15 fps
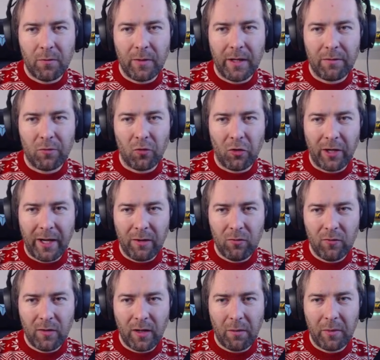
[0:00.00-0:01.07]
we have to
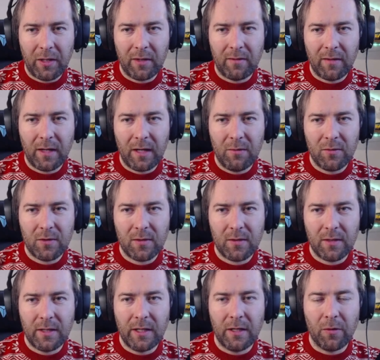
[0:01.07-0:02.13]
count how many times
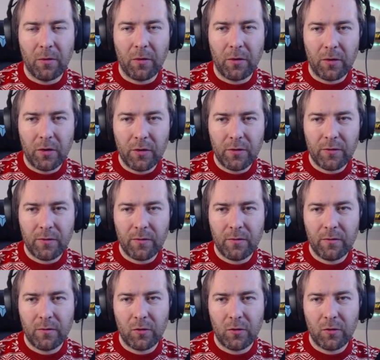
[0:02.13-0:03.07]
it occurs.